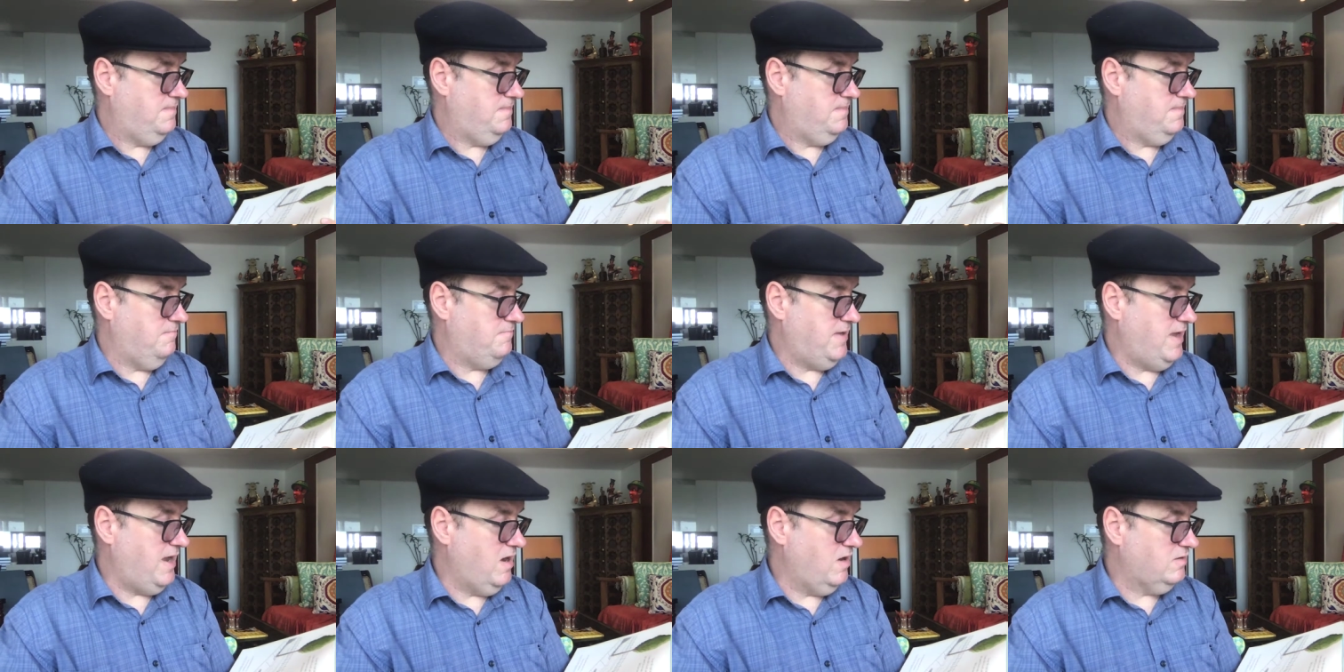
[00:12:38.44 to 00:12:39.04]
The
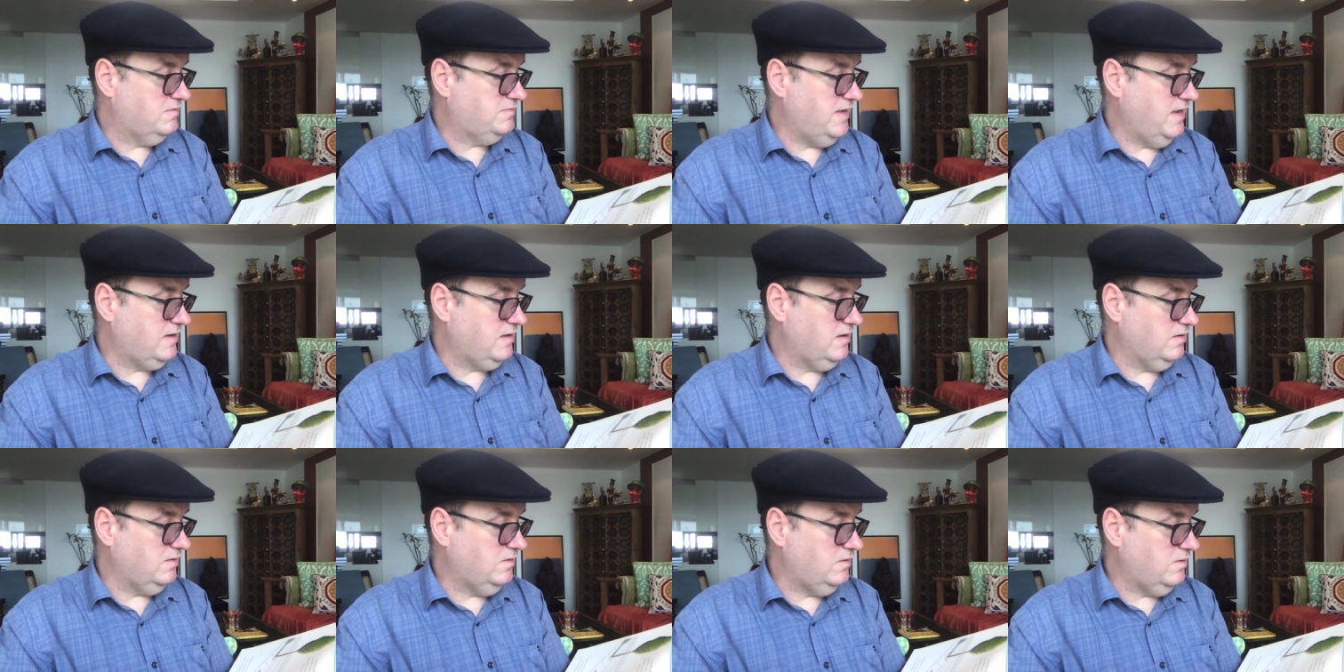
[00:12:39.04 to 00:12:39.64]
pair take
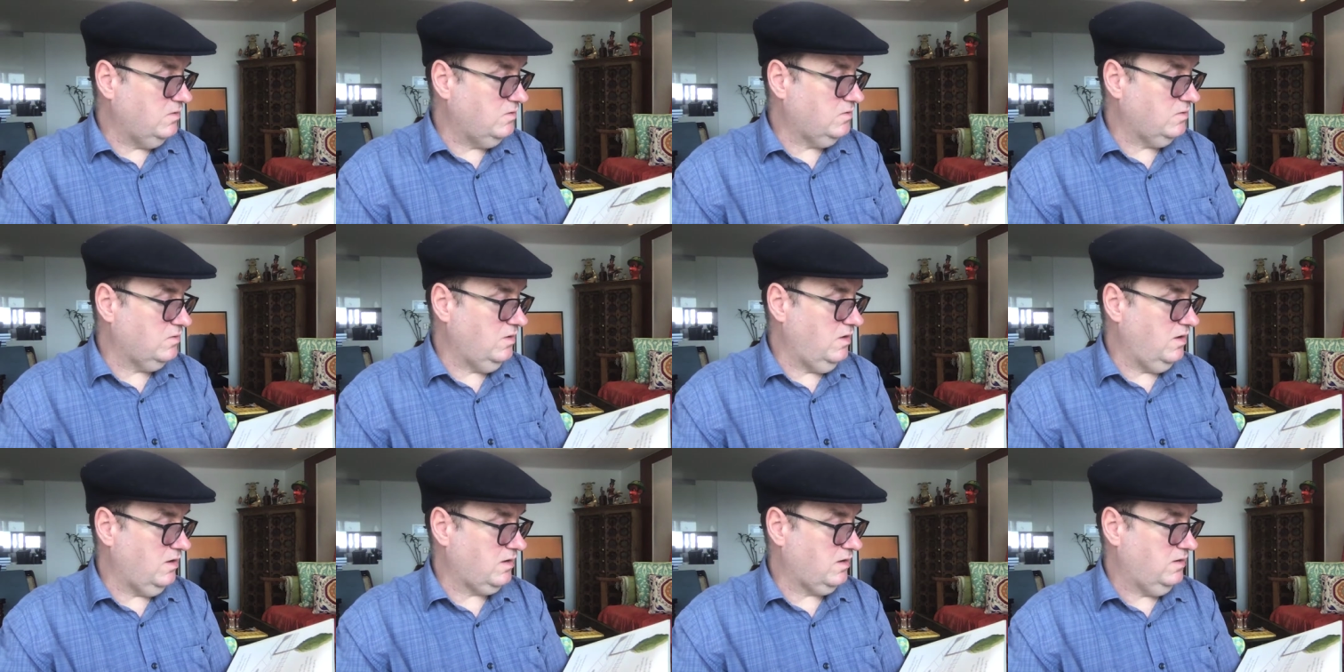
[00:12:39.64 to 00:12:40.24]
a good
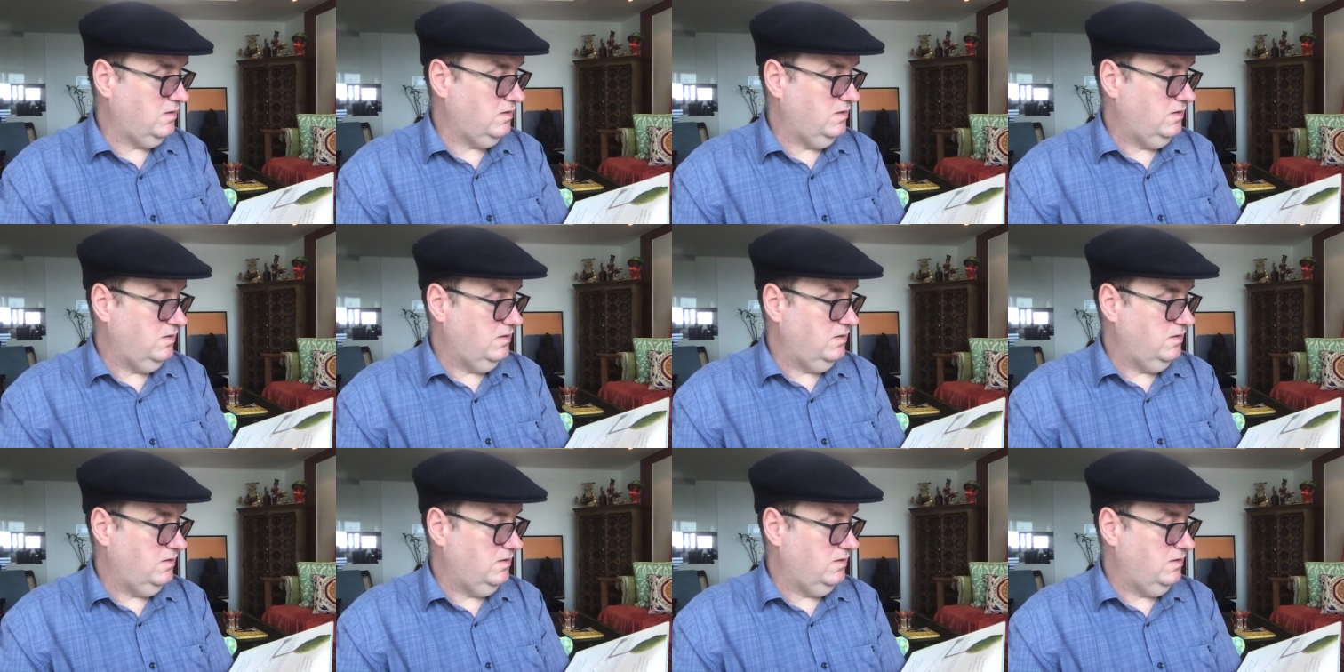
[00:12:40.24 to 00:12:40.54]
look.